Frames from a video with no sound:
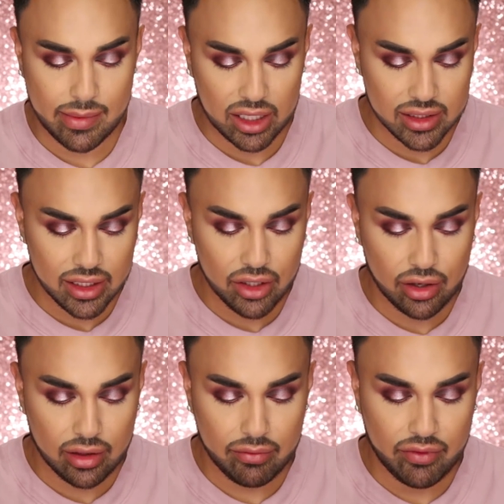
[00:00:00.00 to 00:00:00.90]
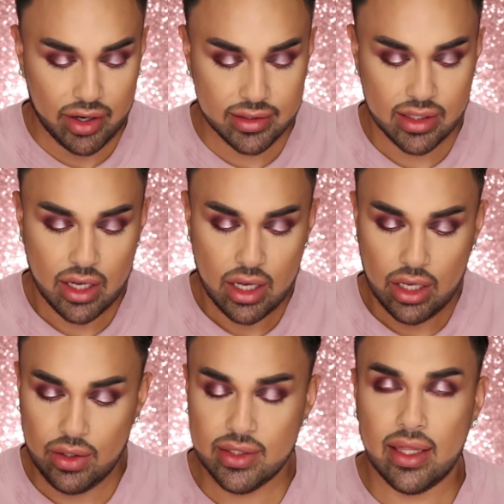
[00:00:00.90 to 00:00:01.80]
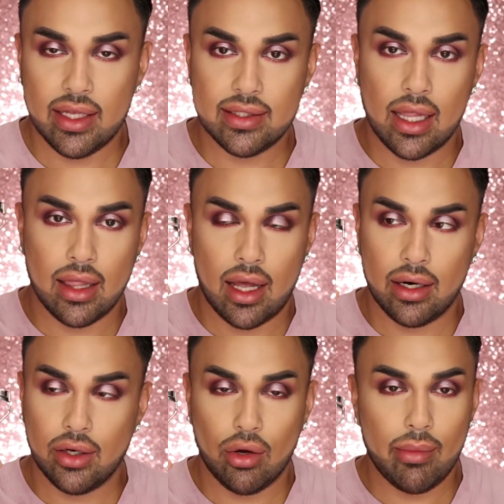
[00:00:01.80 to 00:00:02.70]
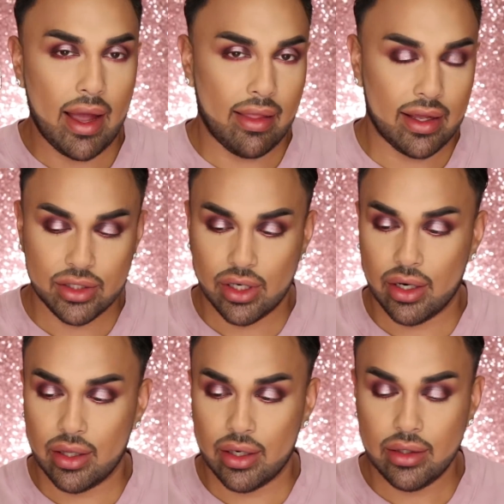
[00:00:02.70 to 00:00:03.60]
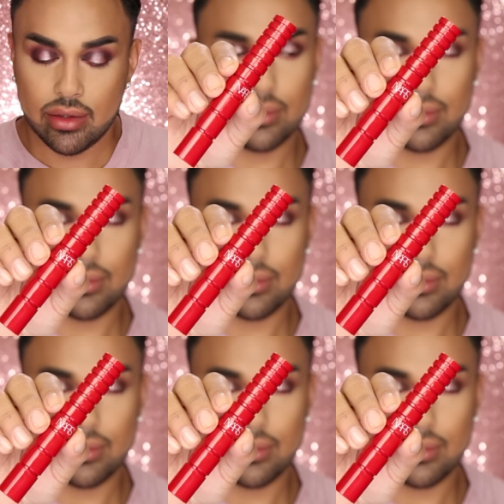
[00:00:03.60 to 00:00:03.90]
I'm actually gonna curl them first using this Lancome eyelash curler.